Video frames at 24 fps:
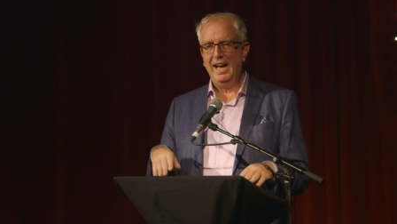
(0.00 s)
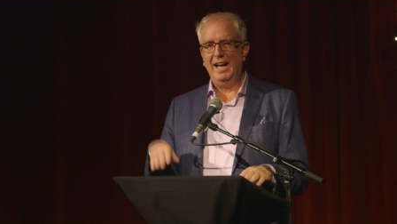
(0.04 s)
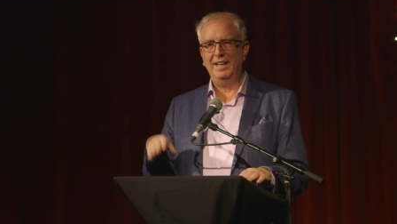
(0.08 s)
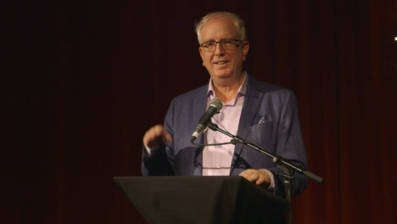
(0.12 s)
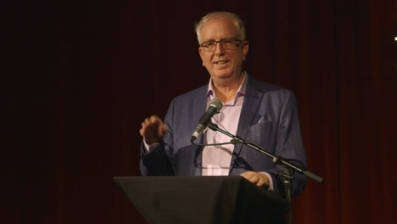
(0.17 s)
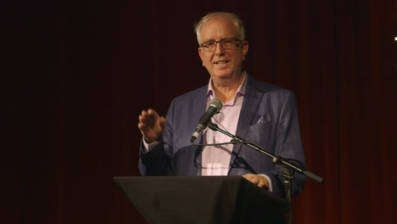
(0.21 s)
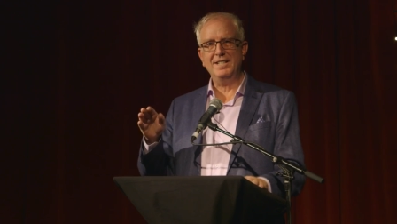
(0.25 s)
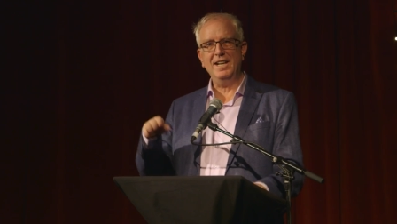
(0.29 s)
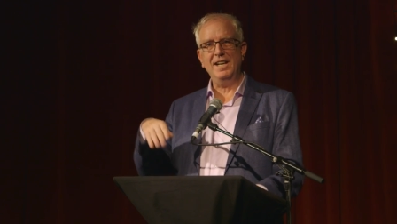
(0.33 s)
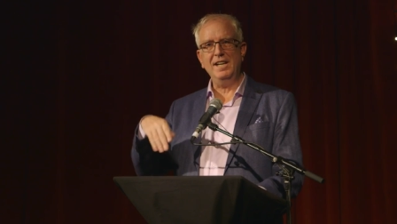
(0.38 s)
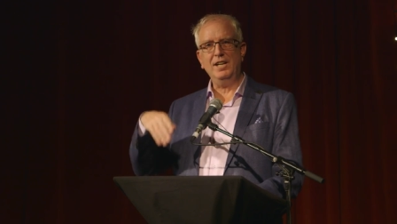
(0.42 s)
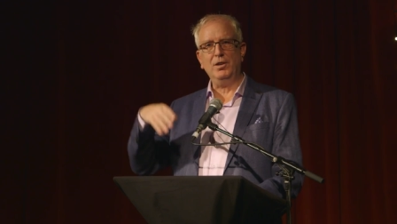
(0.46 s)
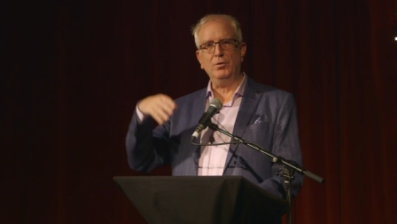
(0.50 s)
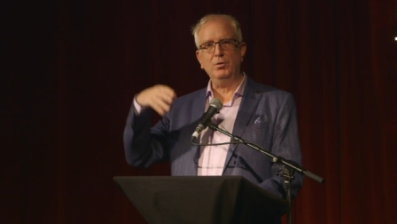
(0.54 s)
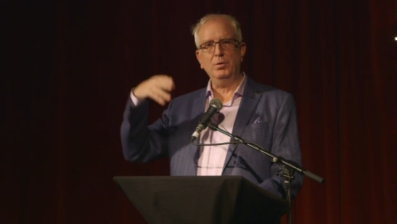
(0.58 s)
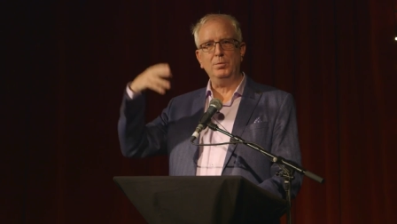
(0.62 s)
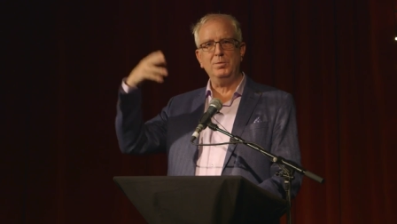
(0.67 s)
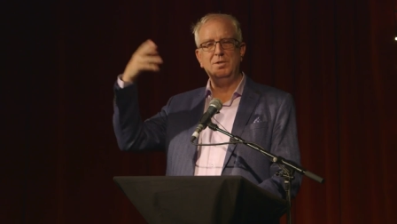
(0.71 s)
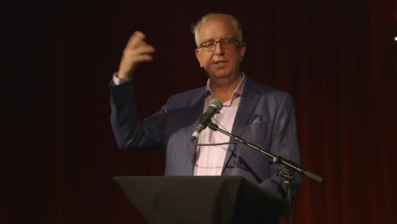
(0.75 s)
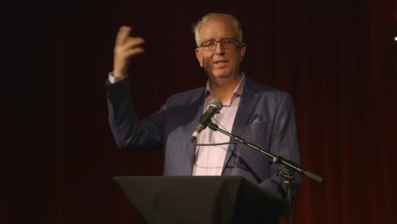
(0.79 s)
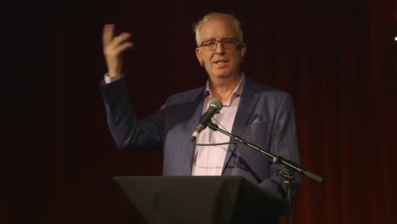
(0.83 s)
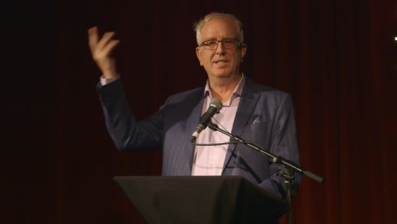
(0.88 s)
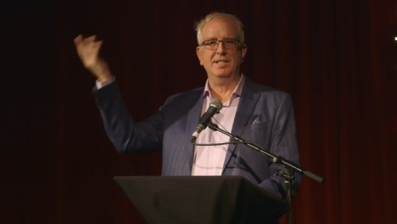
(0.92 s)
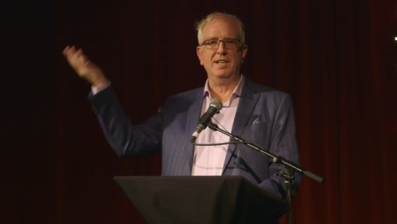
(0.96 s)
And they take her
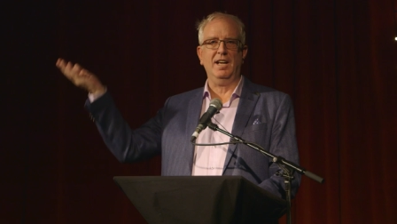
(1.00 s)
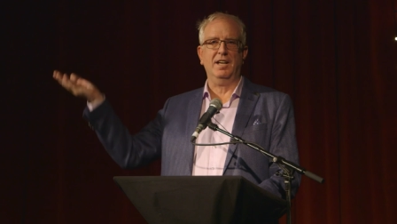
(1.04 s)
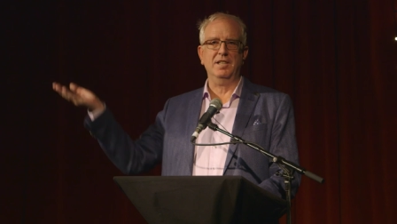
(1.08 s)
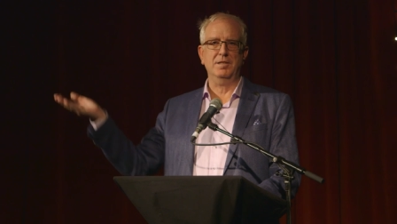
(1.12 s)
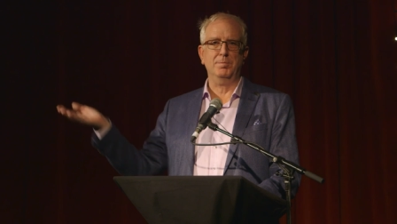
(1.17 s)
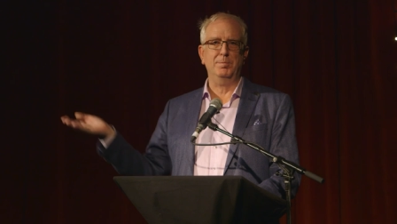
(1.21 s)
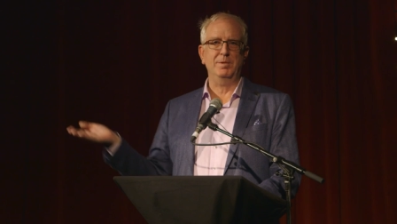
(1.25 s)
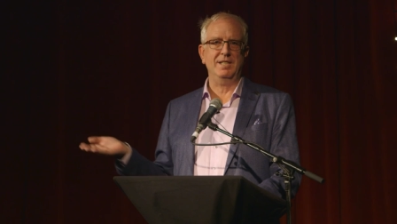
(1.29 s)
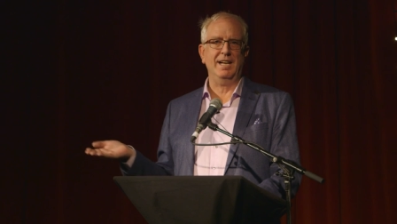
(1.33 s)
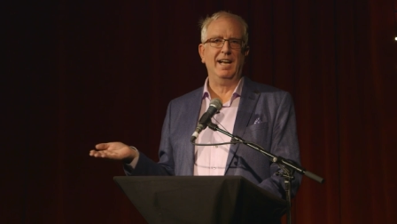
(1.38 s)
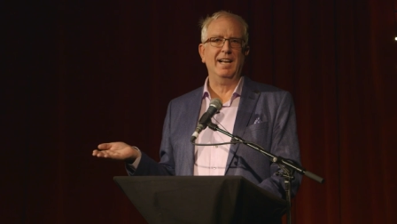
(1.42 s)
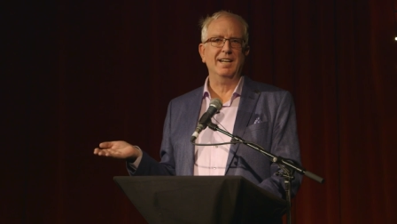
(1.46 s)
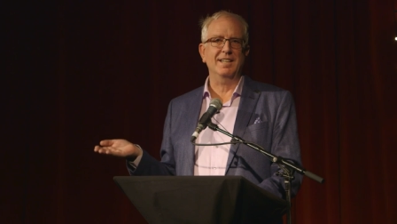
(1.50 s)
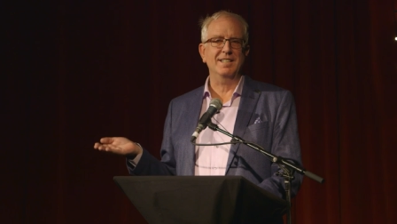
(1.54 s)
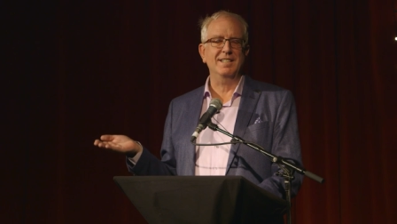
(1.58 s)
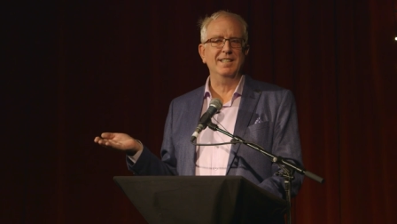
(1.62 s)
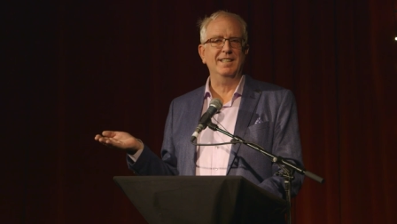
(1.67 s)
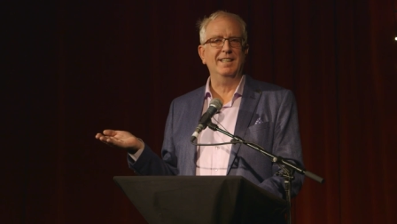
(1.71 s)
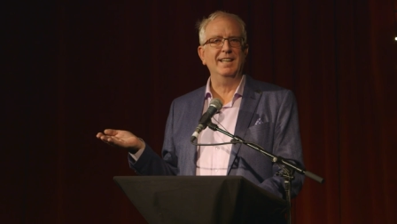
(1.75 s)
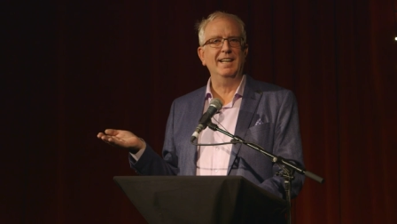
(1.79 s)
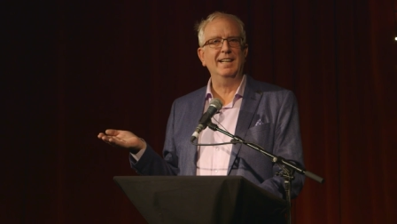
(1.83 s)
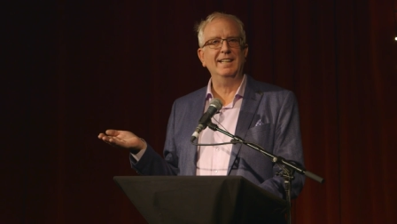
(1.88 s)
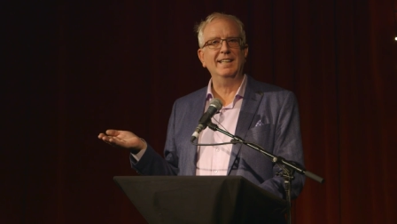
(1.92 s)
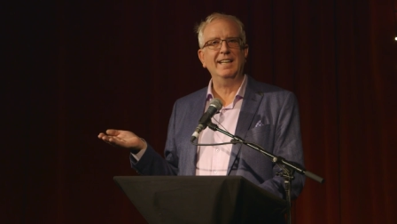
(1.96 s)
up to this
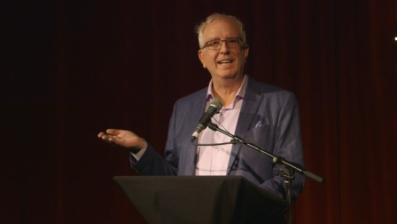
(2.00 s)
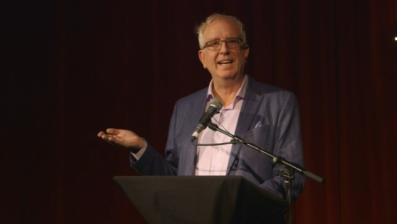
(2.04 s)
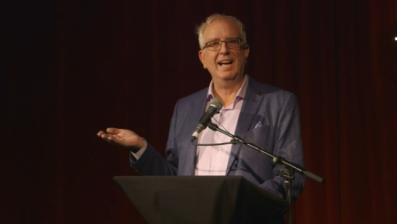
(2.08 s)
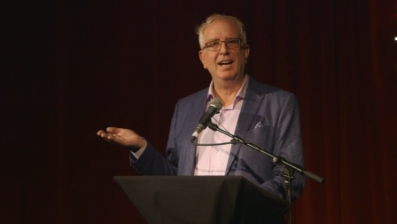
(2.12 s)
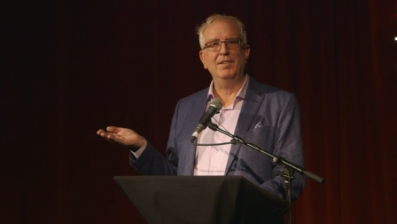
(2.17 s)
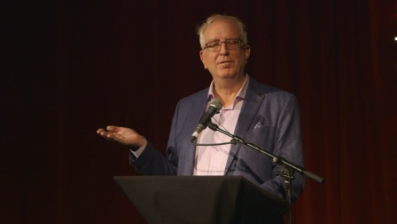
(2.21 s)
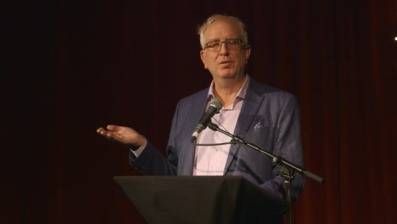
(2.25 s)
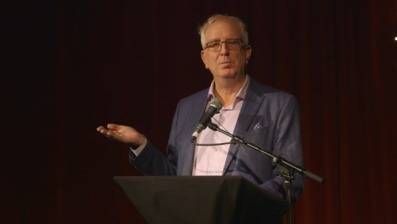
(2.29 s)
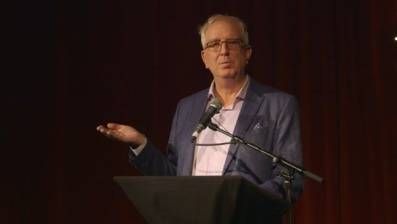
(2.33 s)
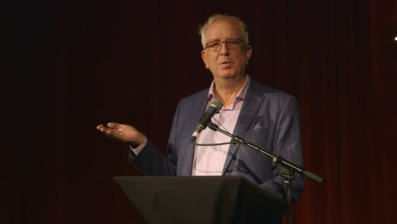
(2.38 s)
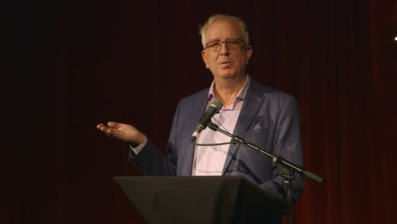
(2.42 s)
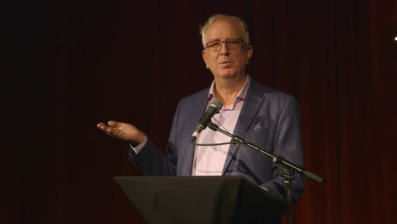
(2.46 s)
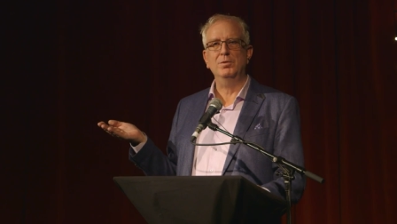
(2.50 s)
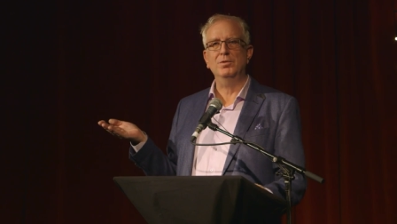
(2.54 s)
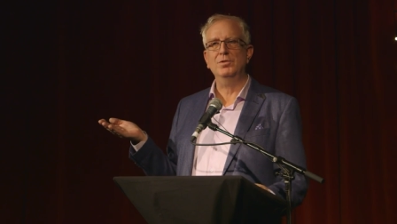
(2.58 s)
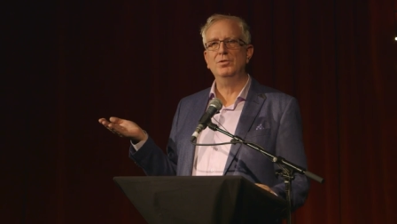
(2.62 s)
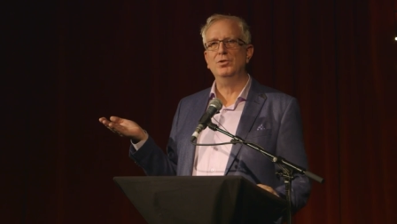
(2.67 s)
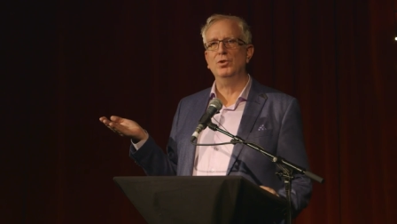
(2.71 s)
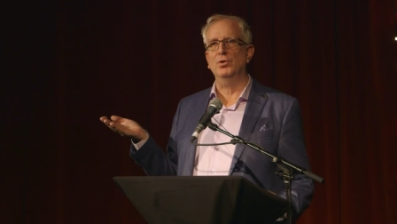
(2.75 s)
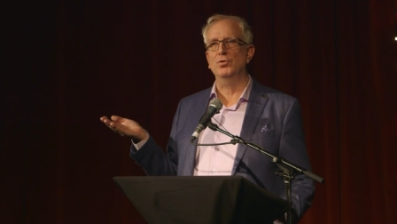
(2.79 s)
hospitality thing they have up in